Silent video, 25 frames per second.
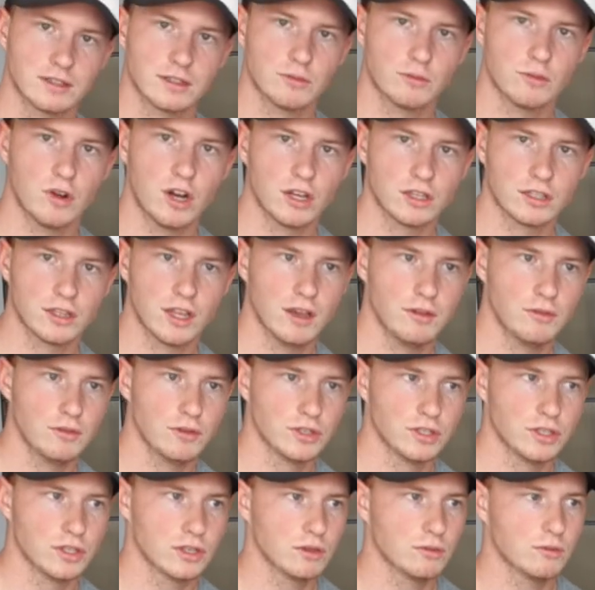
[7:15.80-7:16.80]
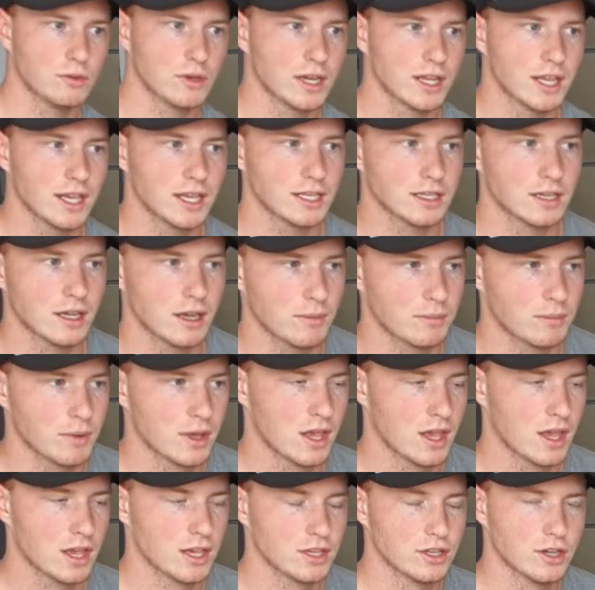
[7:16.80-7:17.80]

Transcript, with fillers: at the wrong level, you don't want to end up,